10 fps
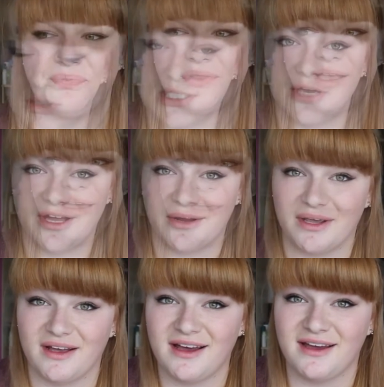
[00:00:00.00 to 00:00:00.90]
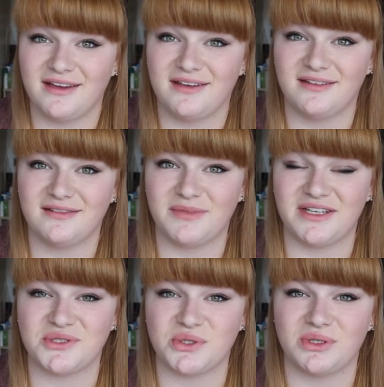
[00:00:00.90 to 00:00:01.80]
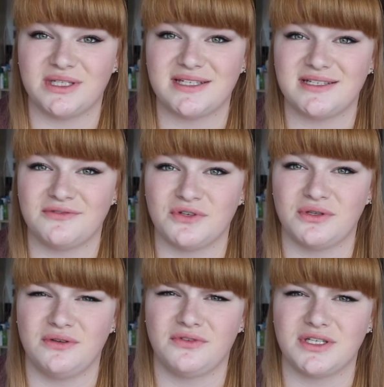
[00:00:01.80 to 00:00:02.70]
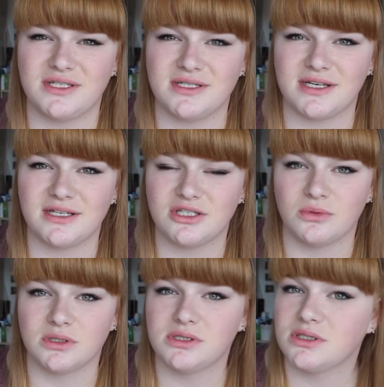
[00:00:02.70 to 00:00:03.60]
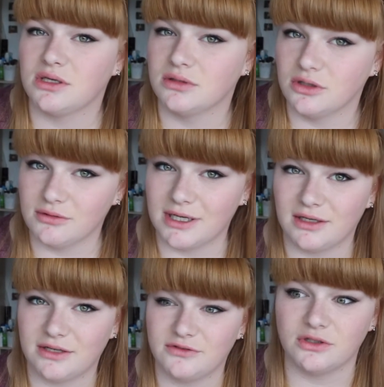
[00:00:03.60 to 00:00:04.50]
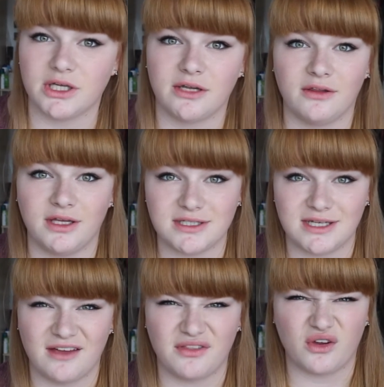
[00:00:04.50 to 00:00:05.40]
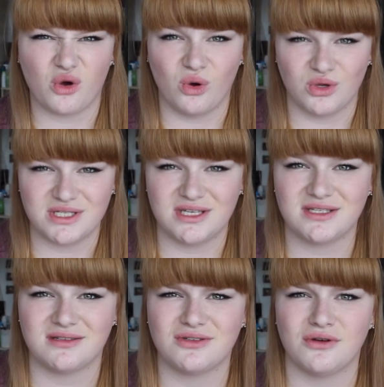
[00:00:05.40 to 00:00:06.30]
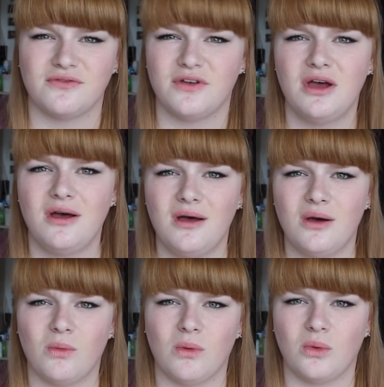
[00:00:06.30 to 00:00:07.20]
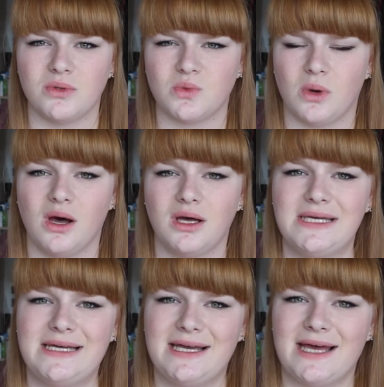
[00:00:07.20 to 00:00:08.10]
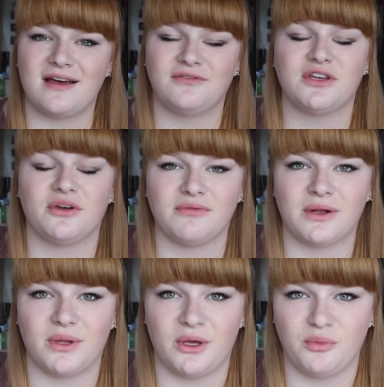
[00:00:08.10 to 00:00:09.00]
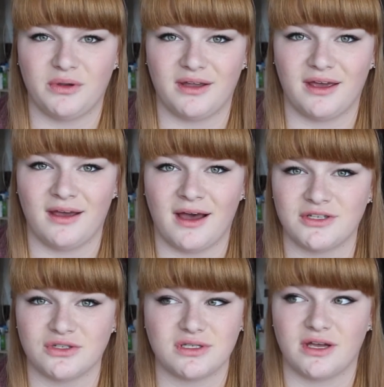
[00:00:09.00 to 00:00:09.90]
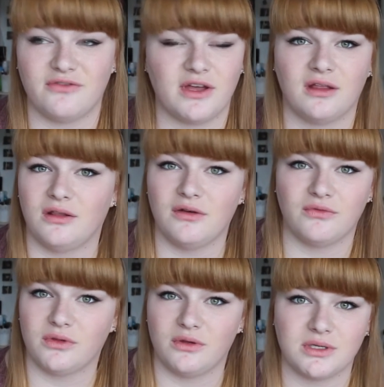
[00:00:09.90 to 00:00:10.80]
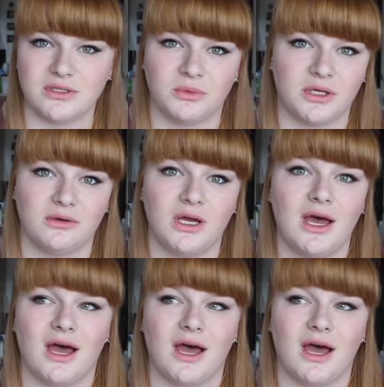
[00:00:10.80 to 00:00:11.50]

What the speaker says: So anyway, I made a short list of all the universities I actually wanted to go and look around looking on the internet at the courses and sort of what was what. After going around the open day, I fell in love with USW.